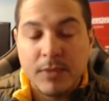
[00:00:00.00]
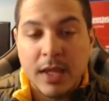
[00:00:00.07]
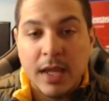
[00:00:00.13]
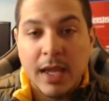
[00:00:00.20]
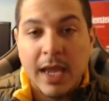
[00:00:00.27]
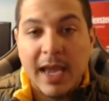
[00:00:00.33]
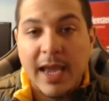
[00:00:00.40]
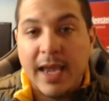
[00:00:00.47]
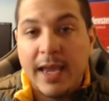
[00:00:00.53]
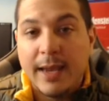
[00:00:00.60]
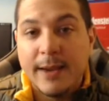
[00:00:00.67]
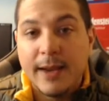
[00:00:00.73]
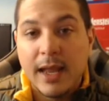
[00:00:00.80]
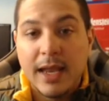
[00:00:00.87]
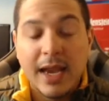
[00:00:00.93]
and
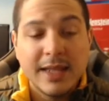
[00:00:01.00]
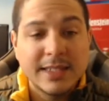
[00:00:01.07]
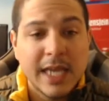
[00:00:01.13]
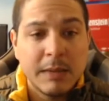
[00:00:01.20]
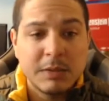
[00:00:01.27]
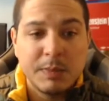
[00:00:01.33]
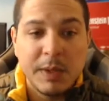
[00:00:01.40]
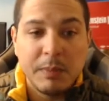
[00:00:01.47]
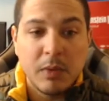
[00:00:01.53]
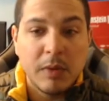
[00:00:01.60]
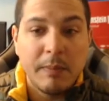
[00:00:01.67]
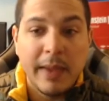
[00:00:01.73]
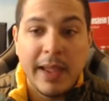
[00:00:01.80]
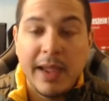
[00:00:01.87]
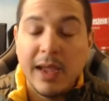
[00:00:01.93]
a lot of times people are
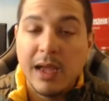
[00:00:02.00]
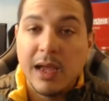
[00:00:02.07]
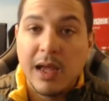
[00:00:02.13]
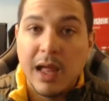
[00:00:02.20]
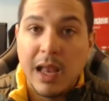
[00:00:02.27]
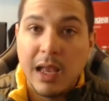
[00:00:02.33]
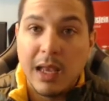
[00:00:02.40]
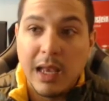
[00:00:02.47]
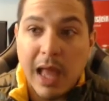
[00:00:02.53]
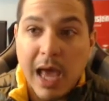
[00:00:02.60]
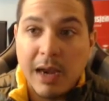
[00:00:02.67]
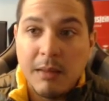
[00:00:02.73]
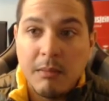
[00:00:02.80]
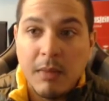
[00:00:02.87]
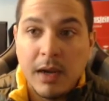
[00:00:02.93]
paying a lot
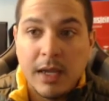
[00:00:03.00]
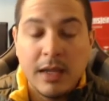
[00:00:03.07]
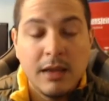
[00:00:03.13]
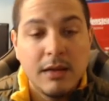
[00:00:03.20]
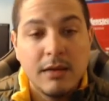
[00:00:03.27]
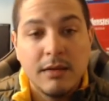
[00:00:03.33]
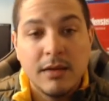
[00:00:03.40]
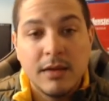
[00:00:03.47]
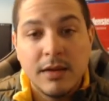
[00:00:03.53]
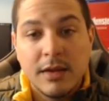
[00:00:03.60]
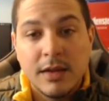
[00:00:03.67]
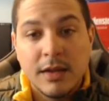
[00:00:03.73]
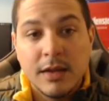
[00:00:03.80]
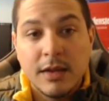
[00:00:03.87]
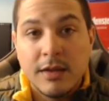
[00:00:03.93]
of money
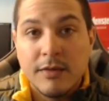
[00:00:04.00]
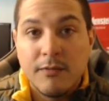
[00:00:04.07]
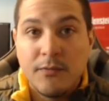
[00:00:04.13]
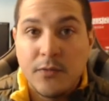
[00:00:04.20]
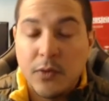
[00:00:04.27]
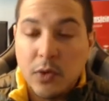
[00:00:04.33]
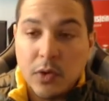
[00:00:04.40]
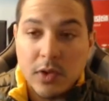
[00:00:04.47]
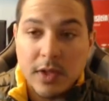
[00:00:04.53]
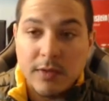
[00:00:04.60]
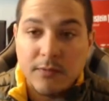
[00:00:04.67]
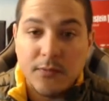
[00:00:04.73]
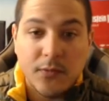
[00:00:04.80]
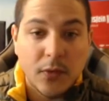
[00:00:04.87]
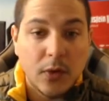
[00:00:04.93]

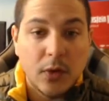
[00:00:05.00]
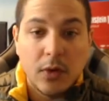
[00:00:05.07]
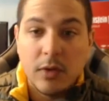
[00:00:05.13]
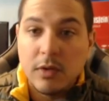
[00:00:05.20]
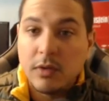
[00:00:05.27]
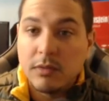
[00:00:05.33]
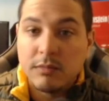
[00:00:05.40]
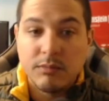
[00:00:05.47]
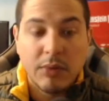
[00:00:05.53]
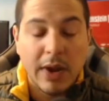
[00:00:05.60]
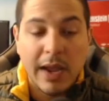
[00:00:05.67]
full brand